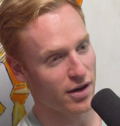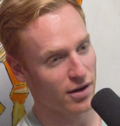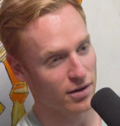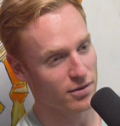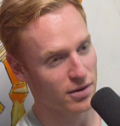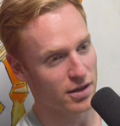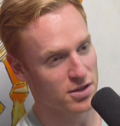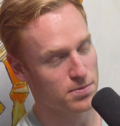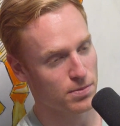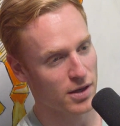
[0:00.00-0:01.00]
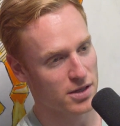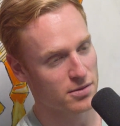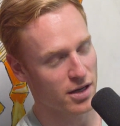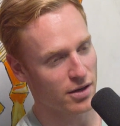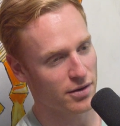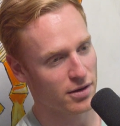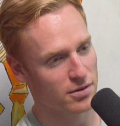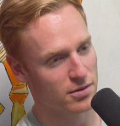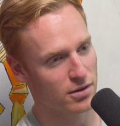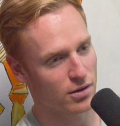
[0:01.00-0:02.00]
their, yeah. ex, you know,
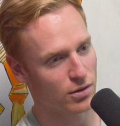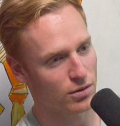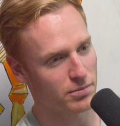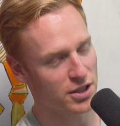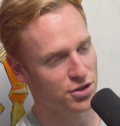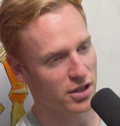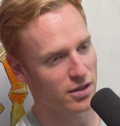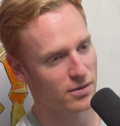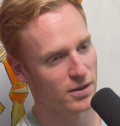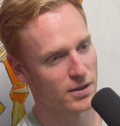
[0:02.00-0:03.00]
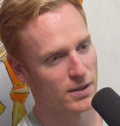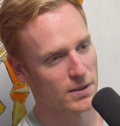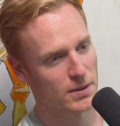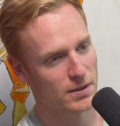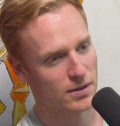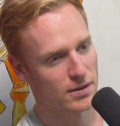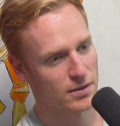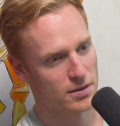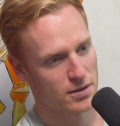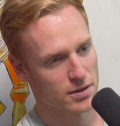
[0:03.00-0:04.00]
their she was the whole guide. mission. She was
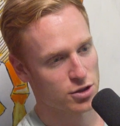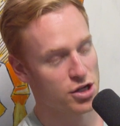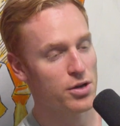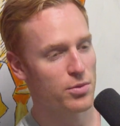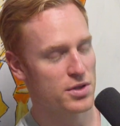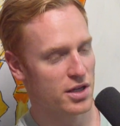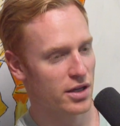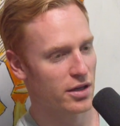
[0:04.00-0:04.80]
a lady. Yes. She was